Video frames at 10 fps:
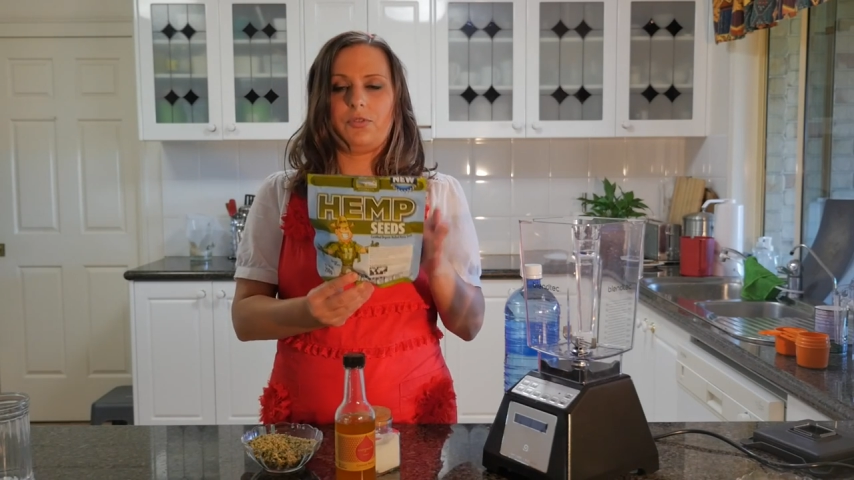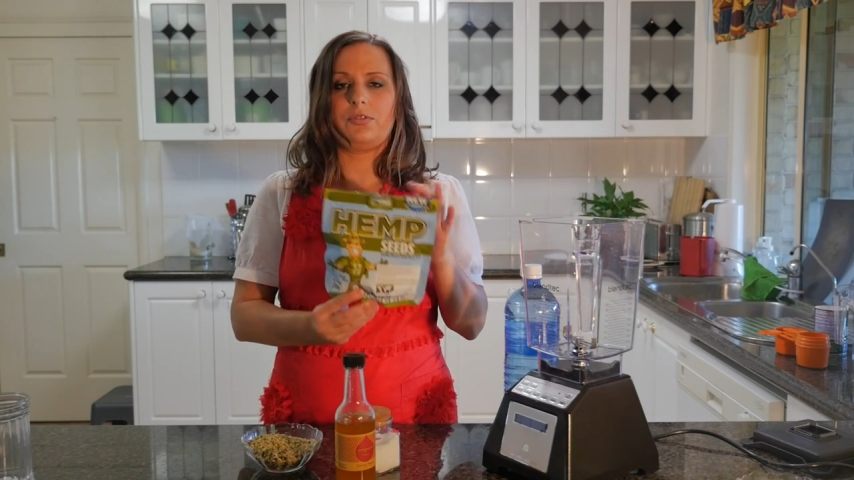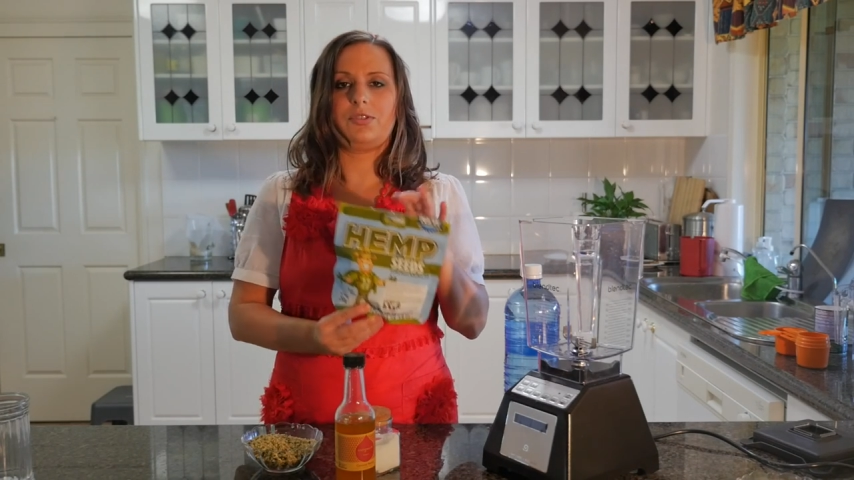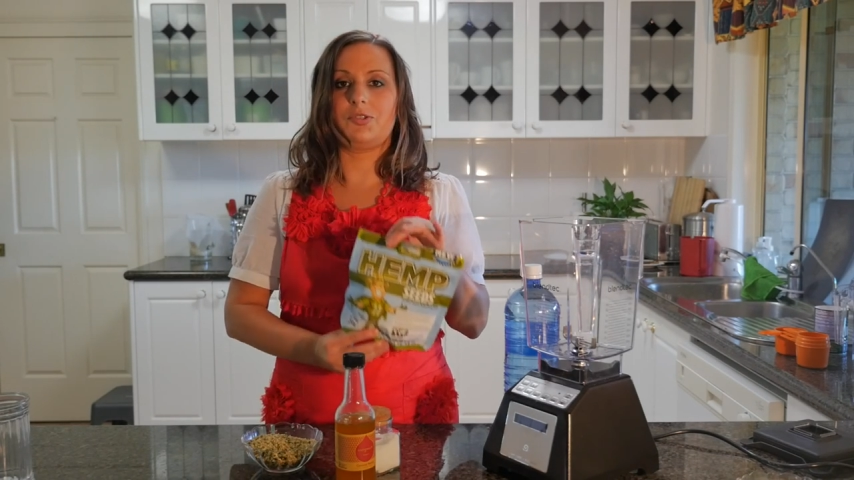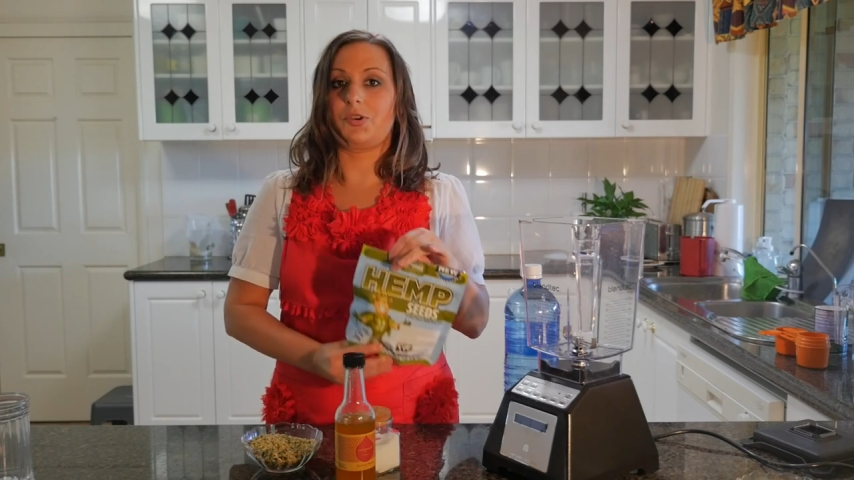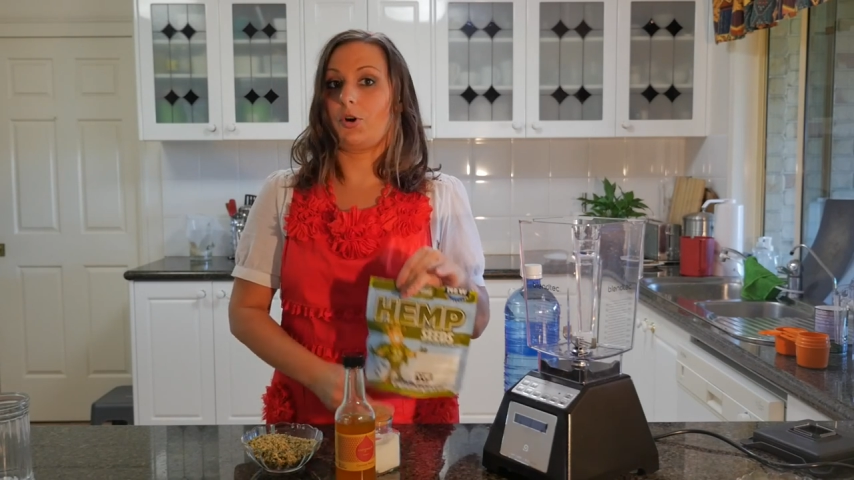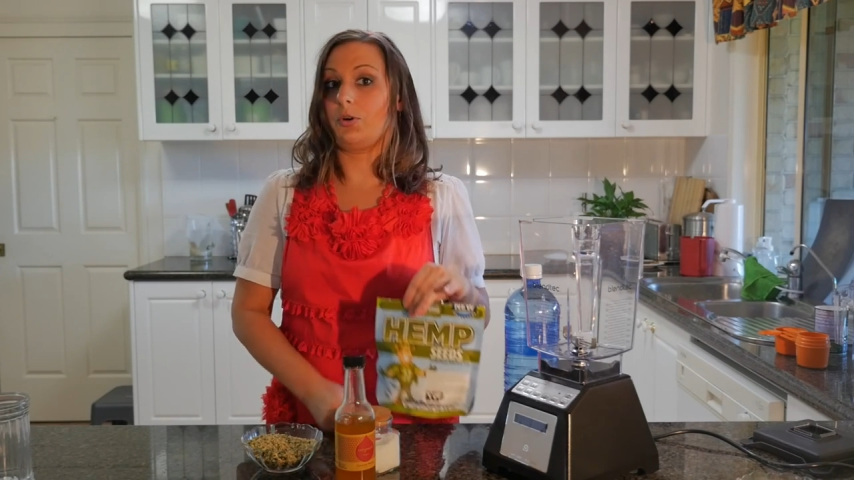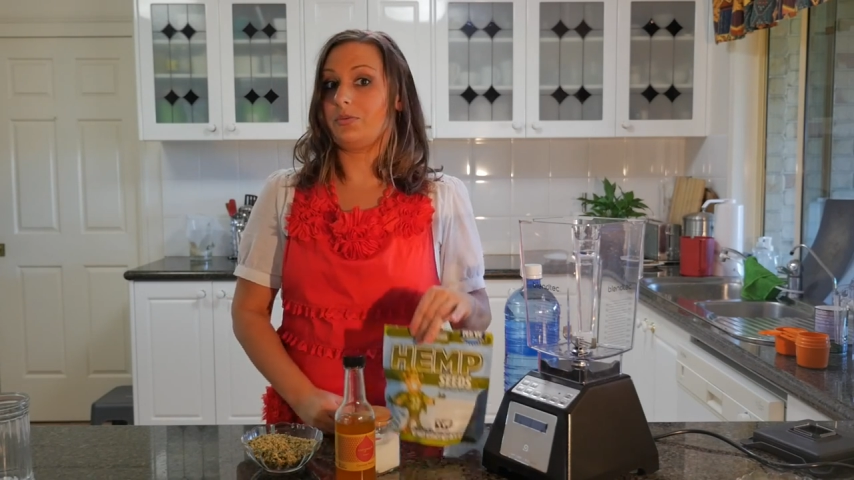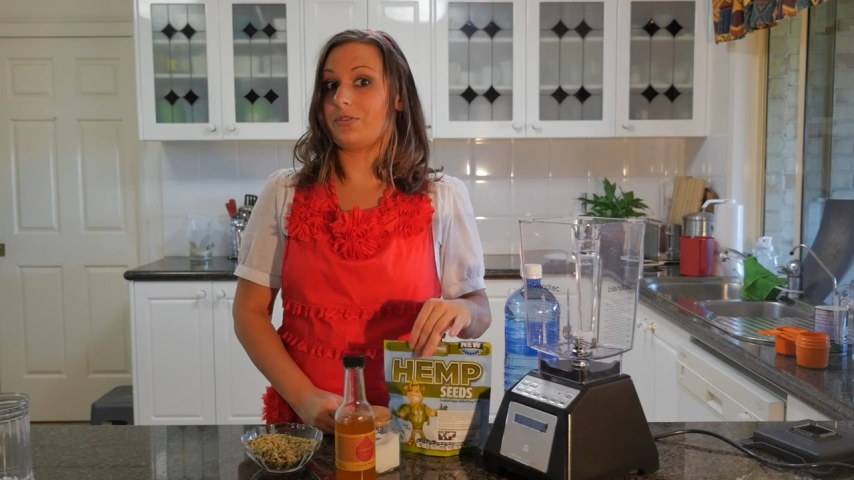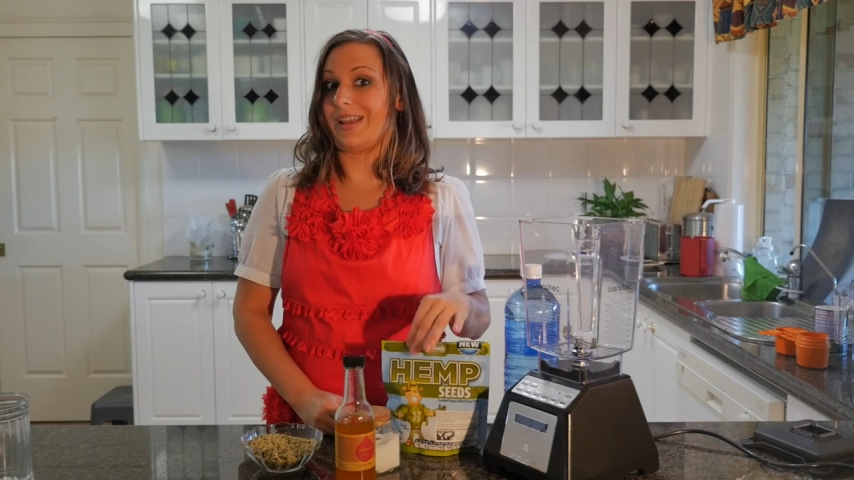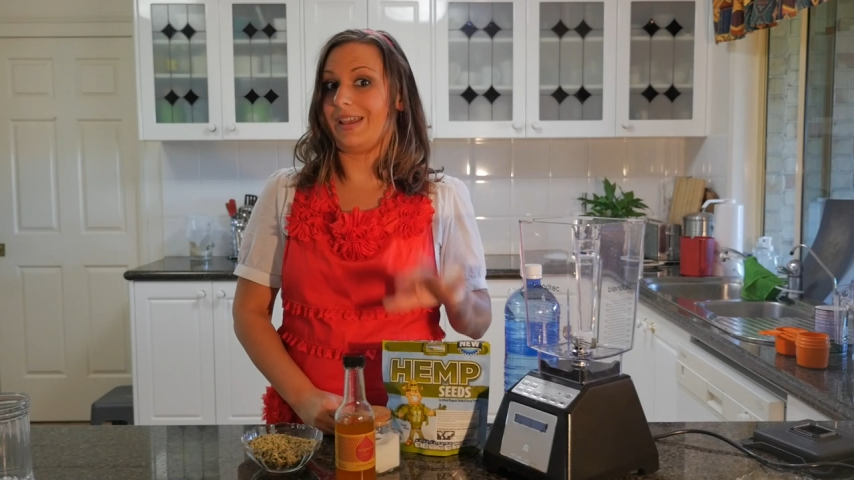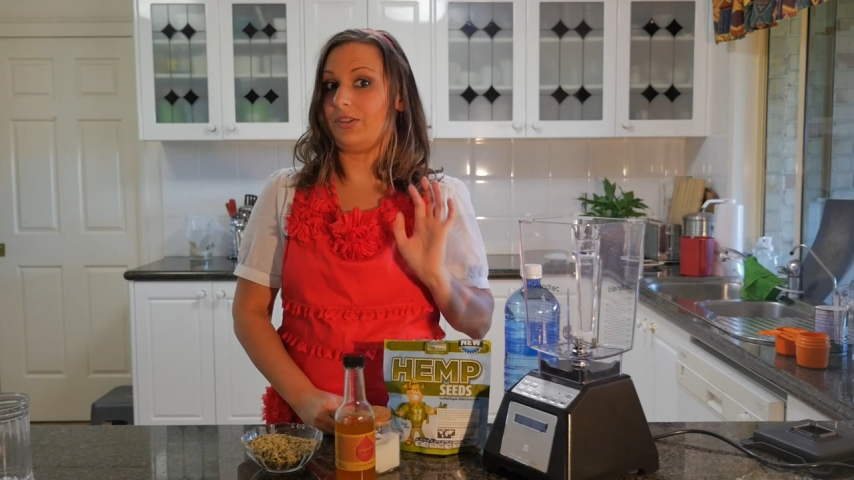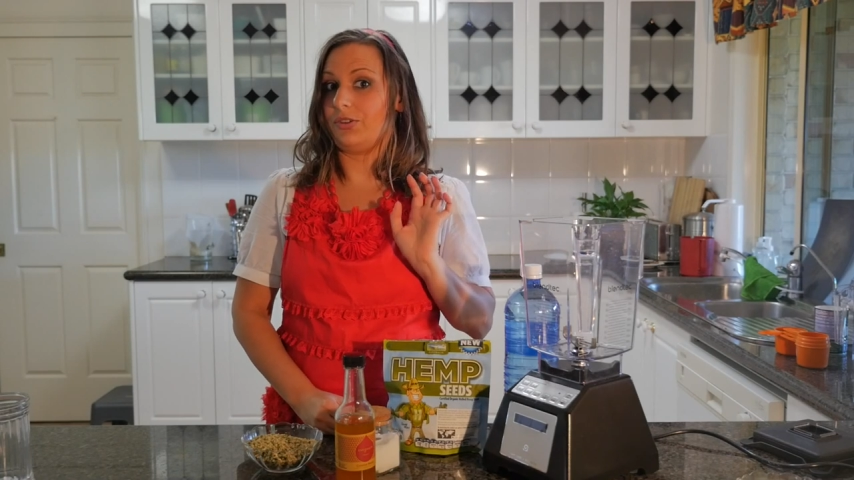foods dot com dot A